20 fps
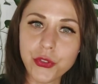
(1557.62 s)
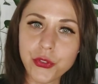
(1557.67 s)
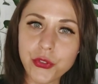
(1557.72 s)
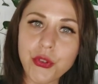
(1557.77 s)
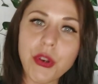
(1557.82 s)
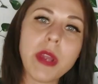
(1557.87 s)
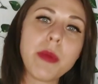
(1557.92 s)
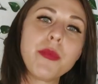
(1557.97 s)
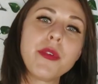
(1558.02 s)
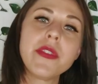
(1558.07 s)

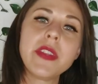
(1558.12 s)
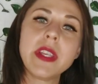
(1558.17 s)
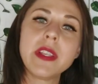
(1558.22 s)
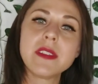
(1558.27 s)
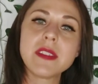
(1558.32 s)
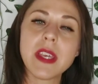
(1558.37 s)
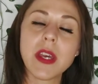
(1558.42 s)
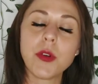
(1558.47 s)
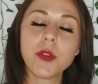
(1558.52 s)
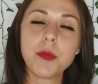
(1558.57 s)
try more
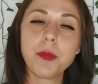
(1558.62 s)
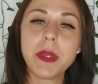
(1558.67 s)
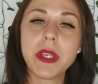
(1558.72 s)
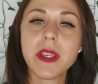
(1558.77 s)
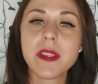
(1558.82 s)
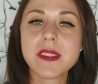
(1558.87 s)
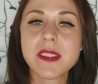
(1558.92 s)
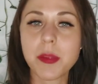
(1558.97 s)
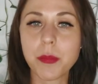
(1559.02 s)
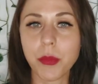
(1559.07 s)
things out,
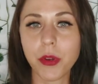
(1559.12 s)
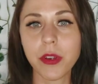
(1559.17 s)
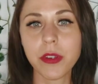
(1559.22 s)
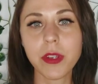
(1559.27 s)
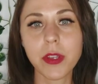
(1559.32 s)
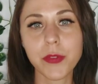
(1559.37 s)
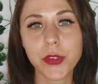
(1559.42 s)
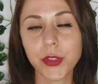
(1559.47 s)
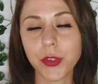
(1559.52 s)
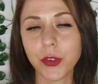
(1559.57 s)
because the
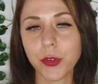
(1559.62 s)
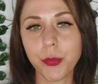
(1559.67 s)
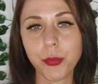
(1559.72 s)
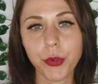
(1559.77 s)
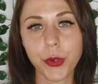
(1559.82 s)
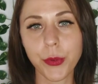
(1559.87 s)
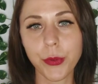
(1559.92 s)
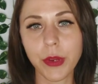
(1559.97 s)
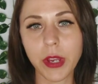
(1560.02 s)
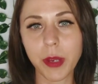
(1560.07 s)
mark of a good
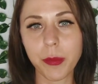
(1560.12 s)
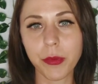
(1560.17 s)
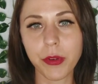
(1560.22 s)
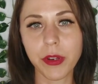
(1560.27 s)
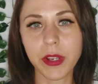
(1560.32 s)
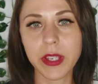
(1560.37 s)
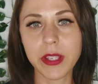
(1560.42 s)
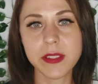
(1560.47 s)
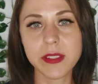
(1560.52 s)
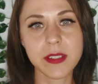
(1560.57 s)

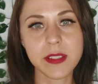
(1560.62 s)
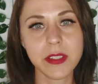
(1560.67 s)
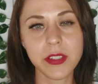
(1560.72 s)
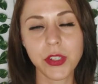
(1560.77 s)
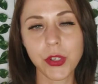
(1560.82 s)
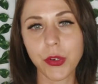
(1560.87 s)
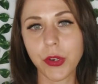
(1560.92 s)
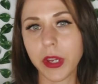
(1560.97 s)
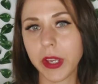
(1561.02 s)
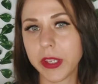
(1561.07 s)
programmer
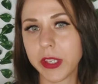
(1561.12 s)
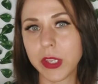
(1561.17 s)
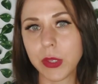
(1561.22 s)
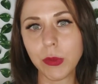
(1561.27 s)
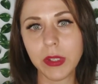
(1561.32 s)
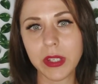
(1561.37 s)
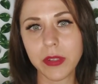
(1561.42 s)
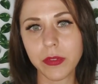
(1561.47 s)
isn't your IQ